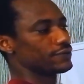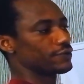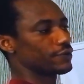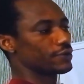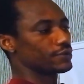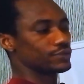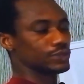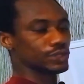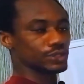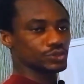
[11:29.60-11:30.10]

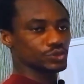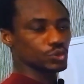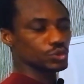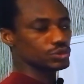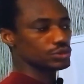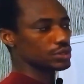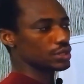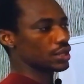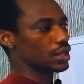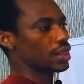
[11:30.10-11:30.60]
from the
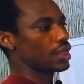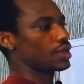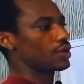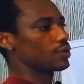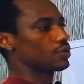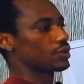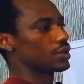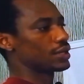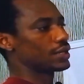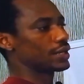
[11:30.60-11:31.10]
total,
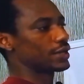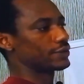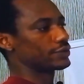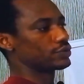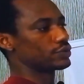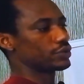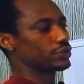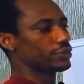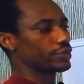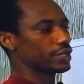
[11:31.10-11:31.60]
we are
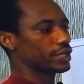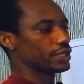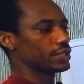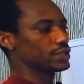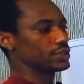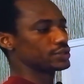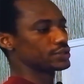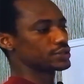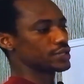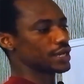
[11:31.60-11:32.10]
left with
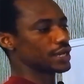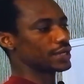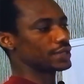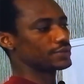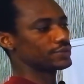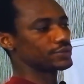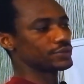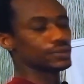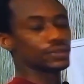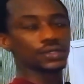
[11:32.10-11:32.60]
3
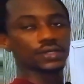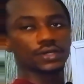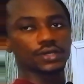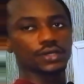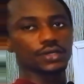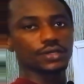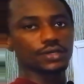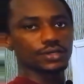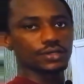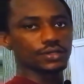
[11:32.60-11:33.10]
times
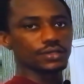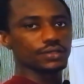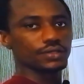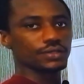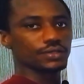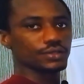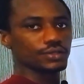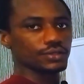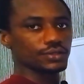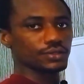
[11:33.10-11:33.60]

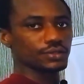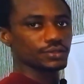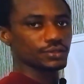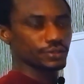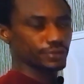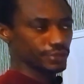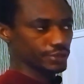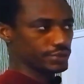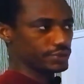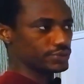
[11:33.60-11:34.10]

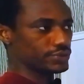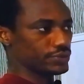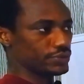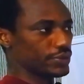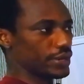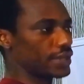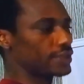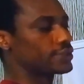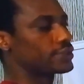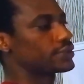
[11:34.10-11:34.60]
this. All
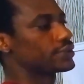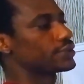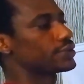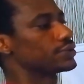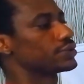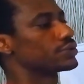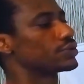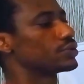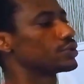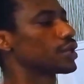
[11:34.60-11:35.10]
right.
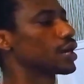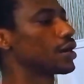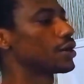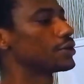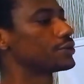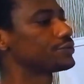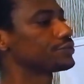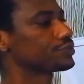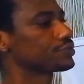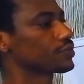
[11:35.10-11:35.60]
So
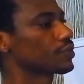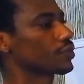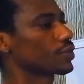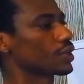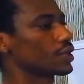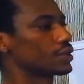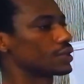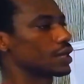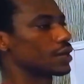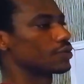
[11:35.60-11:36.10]
now
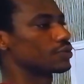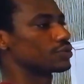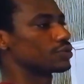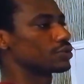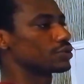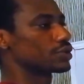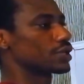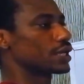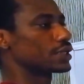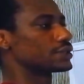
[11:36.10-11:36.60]
that we
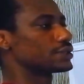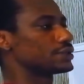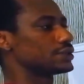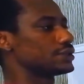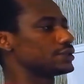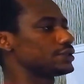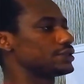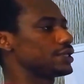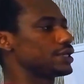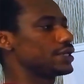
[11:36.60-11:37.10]
know that
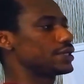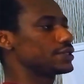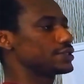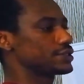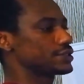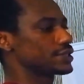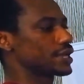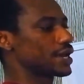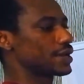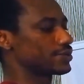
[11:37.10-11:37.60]

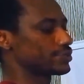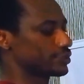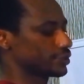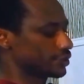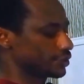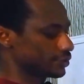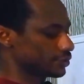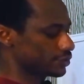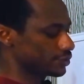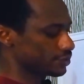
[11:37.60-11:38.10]
this times
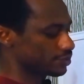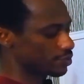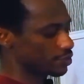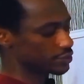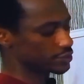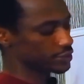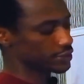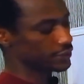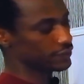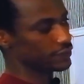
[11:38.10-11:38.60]
this
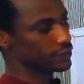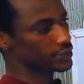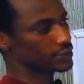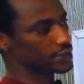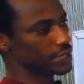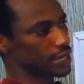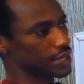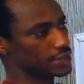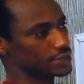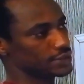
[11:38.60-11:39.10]
must give
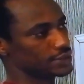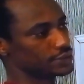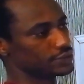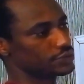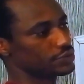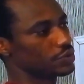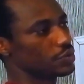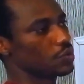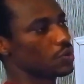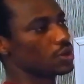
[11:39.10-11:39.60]
us 18.
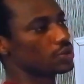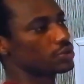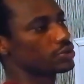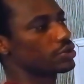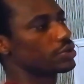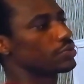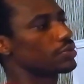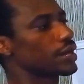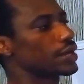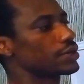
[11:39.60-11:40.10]
So what
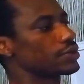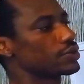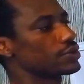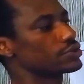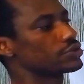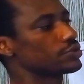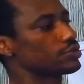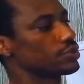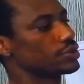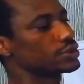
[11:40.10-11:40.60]
number are you
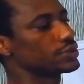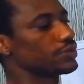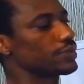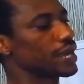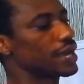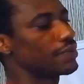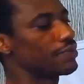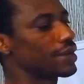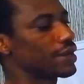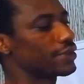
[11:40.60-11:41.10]
going to
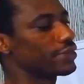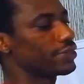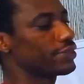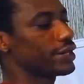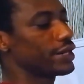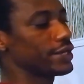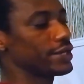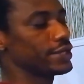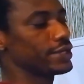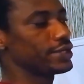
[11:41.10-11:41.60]
multiply by
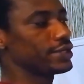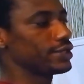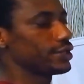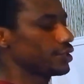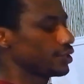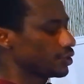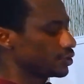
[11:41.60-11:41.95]
3